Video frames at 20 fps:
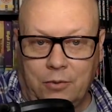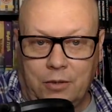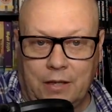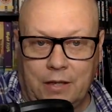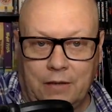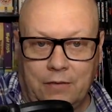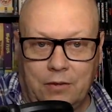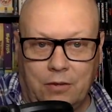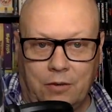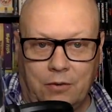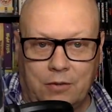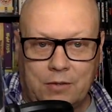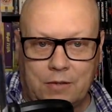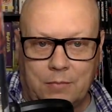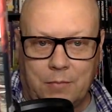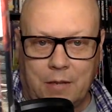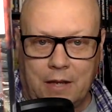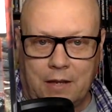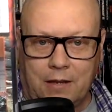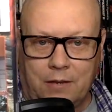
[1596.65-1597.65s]
really even know what
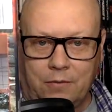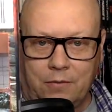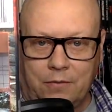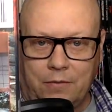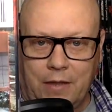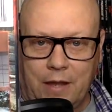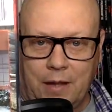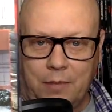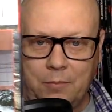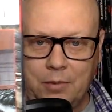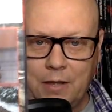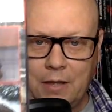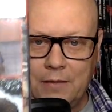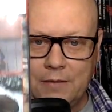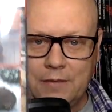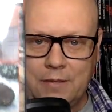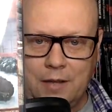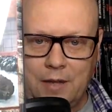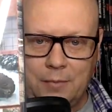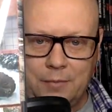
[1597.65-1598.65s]
to make of that
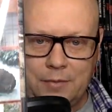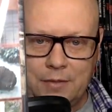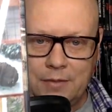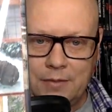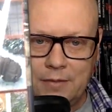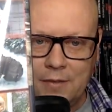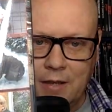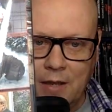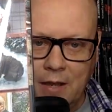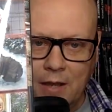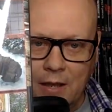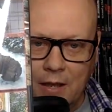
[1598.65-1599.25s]
plot synopsis.